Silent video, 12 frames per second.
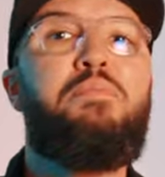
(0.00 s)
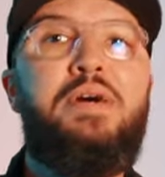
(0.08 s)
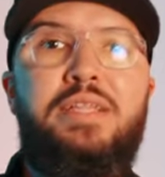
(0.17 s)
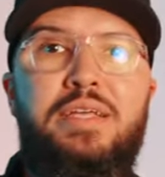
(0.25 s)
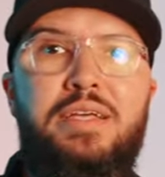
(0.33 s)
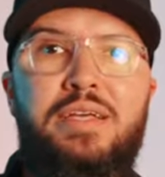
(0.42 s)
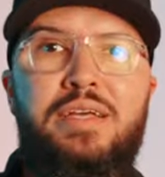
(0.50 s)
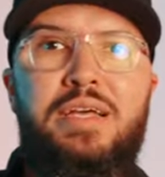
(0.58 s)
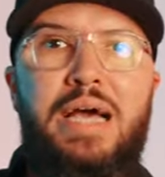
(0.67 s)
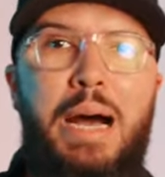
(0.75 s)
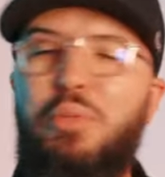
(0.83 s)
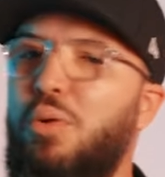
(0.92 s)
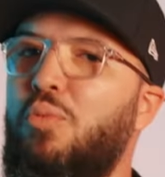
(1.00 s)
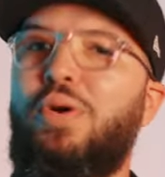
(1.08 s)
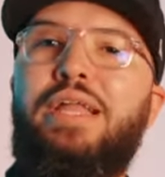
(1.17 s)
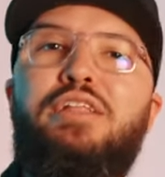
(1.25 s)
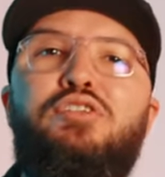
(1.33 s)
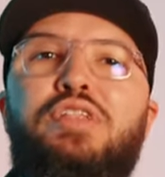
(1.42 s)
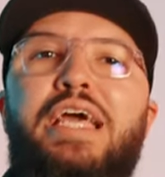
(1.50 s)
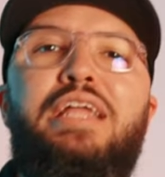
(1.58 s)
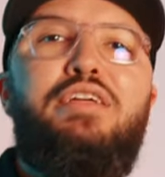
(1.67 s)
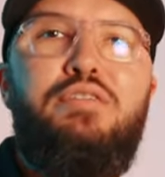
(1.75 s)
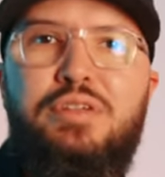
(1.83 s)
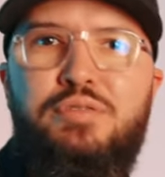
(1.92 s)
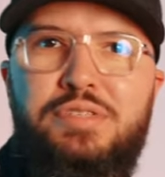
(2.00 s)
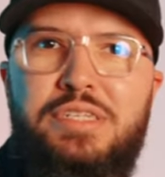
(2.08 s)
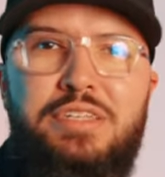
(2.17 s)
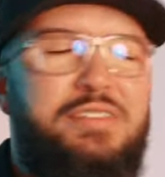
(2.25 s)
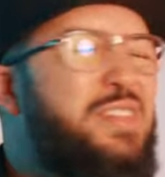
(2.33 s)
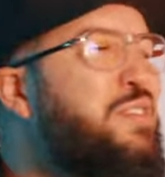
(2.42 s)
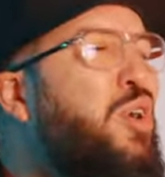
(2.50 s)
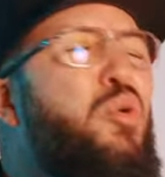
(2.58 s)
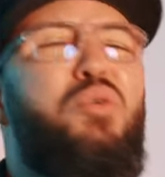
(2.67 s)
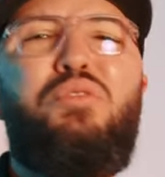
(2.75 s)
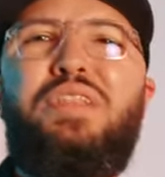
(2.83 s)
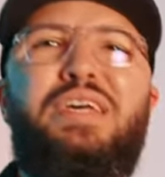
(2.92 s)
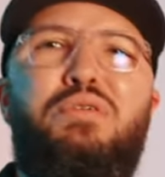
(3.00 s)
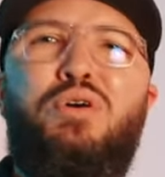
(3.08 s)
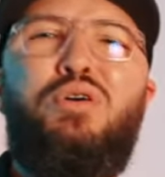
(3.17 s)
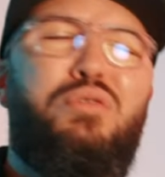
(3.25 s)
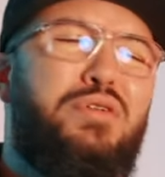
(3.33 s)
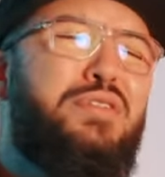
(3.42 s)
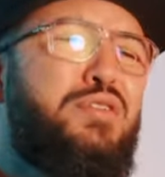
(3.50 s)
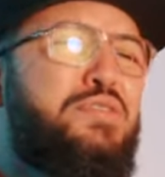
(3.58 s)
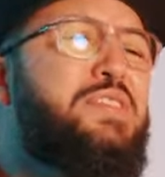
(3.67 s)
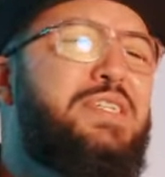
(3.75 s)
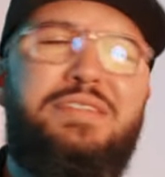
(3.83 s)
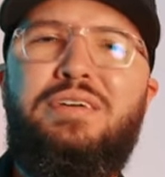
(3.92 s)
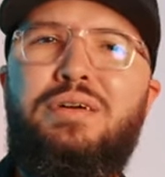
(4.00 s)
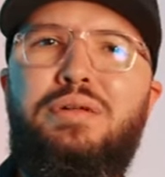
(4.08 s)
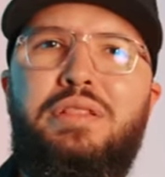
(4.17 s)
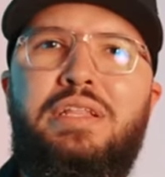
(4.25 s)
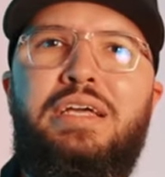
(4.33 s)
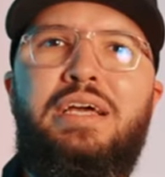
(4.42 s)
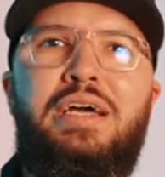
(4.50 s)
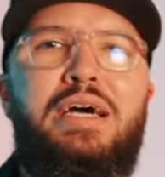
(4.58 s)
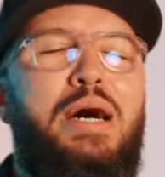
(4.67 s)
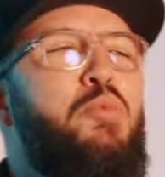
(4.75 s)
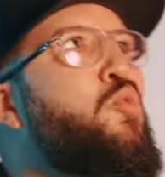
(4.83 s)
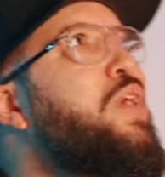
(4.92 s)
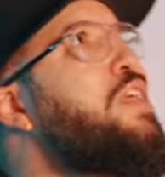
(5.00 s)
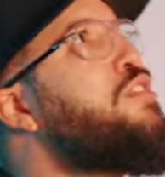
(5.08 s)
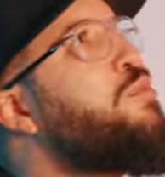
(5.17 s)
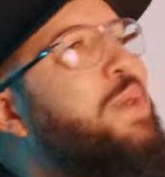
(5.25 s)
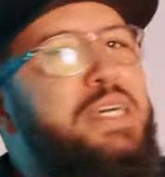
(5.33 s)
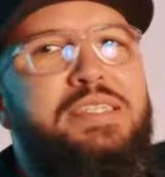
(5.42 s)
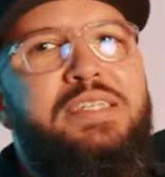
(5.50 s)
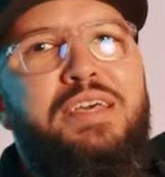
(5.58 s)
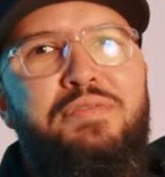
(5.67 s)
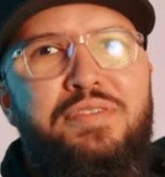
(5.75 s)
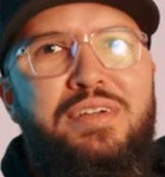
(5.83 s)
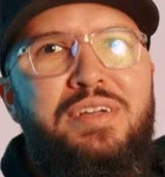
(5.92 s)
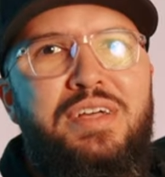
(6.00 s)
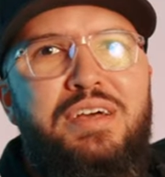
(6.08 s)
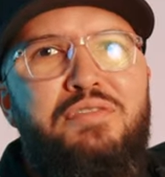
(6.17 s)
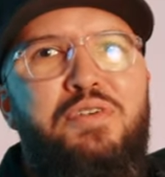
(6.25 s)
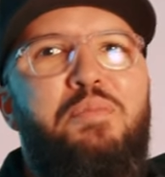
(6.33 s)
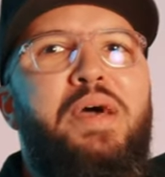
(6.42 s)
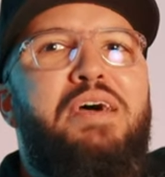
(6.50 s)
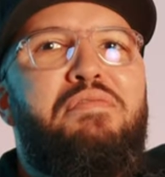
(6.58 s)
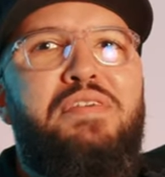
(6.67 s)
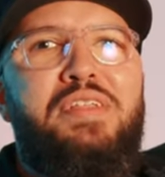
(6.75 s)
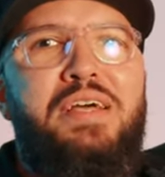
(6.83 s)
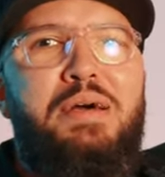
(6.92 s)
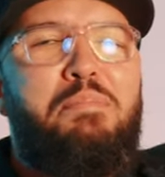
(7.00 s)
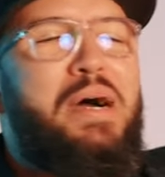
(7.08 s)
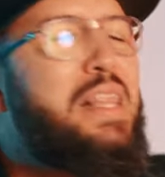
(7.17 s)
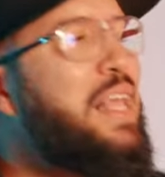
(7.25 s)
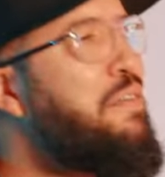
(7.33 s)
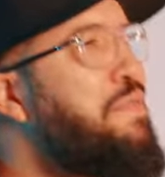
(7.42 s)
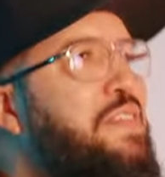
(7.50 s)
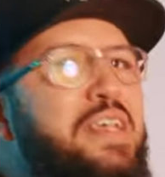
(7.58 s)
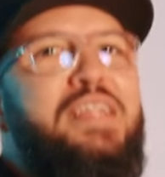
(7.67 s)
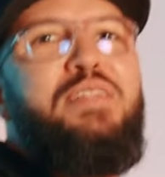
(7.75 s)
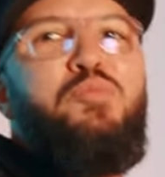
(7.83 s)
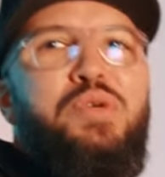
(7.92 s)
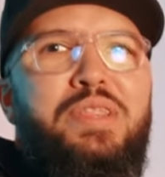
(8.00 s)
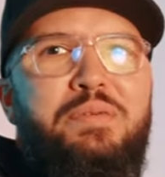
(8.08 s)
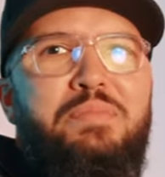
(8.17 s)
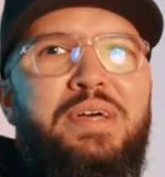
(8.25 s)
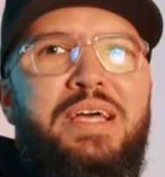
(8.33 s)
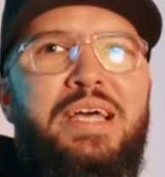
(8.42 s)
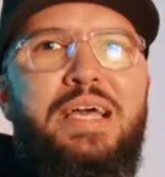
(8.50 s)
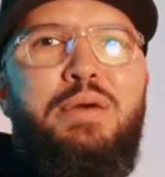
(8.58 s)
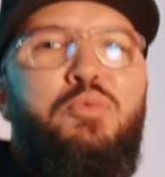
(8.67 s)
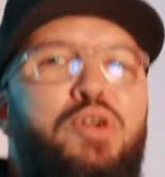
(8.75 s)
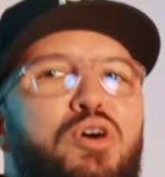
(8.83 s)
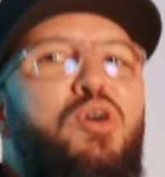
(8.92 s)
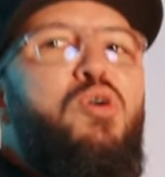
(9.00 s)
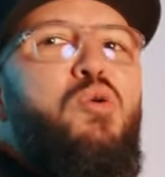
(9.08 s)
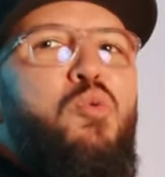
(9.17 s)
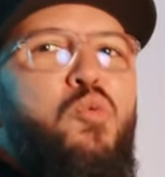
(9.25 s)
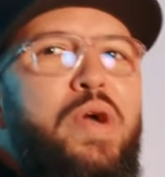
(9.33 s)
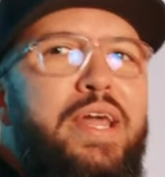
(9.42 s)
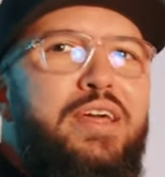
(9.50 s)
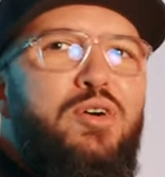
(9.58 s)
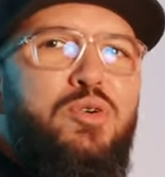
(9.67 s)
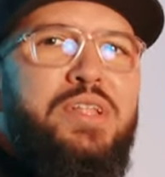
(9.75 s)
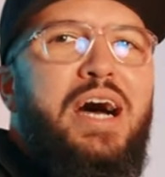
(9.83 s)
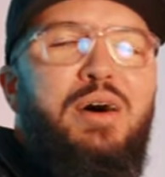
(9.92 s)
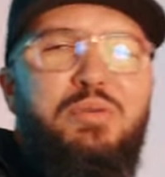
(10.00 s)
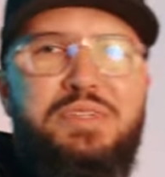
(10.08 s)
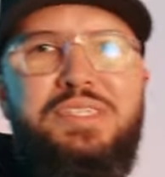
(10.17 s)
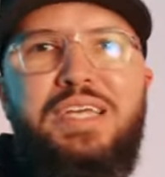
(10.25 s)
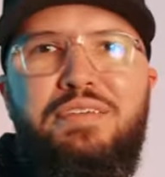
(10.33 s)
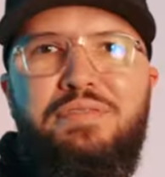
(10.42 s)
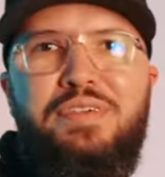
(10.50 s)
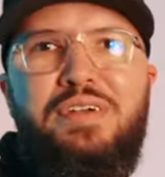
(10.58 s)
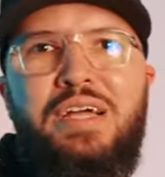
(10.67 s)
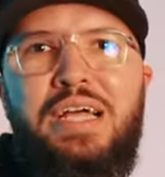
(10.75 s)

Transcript: money. I'm not waiting on any of those things because all of the, all of those things are earthly. I'm waiting on my Savior from heaven. My life is hidden with Him, and we're all waiting on our Savior.